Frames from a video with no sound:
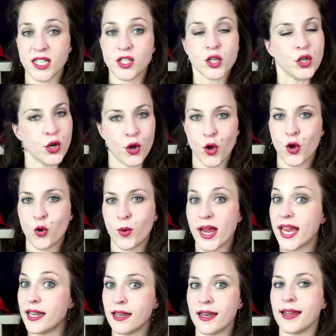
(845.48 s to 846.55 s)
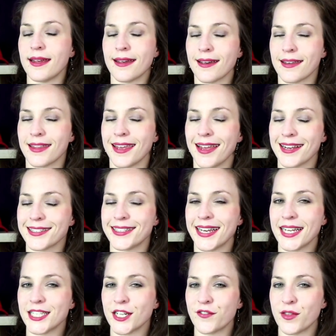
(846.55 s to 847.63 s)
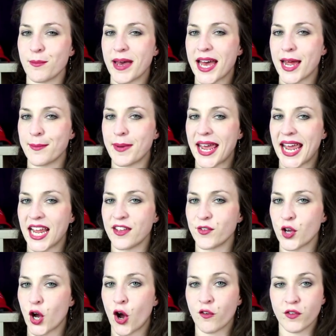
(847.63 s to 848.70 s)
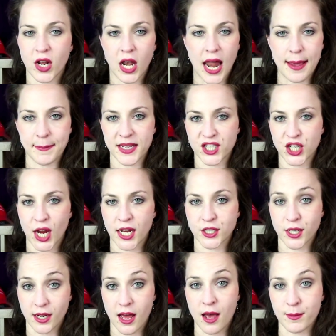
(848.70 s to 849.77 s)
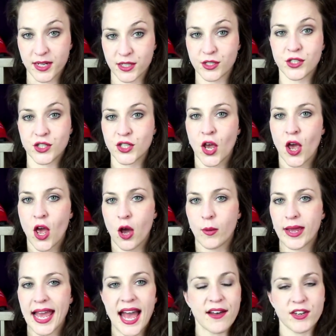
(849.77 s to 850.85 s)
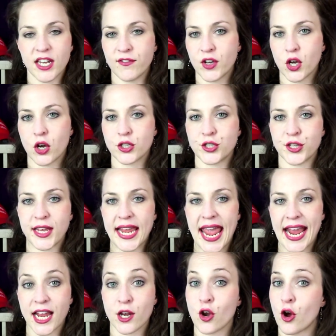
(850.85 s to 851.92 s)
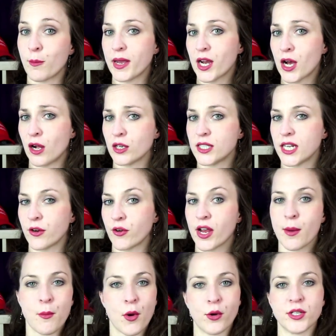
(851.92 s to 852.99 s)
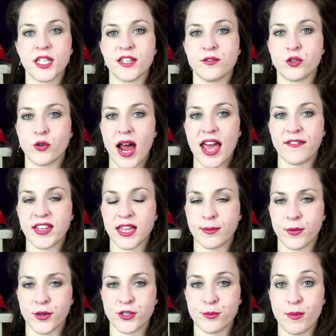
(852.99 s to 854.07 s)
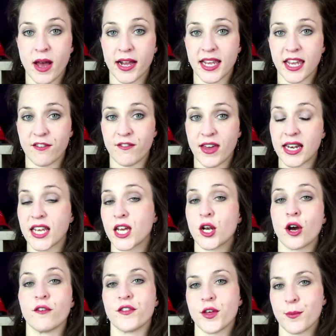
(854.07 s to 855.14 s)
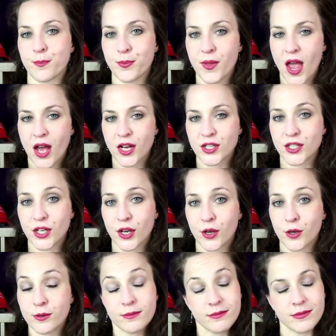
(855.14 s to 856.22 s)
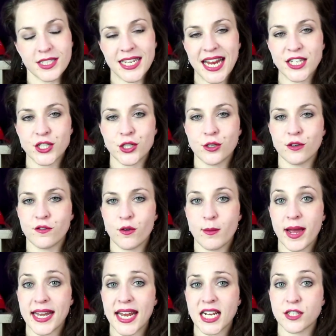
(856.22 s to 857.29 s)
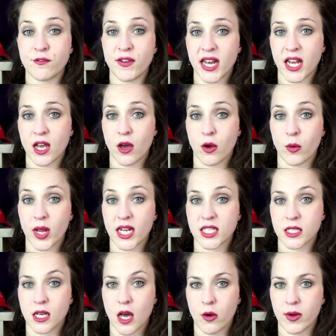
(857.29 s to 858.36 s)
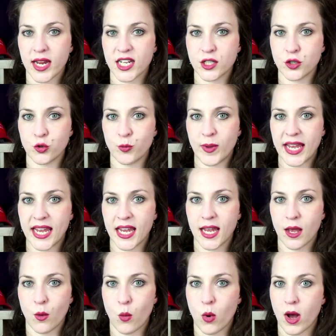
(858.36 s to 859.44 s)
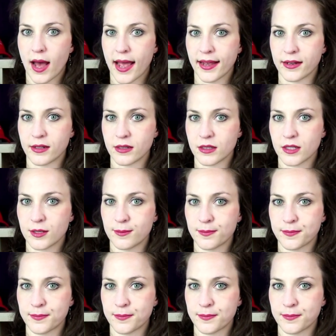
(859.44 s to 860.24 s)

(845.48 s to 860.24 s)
is nowhere near the extent of the bad behavior of climate change alarmists. We haven't even got to the economic ulterior motive driving the most Machiavellian of them. So stay tuned for my next video. It's going to be wild.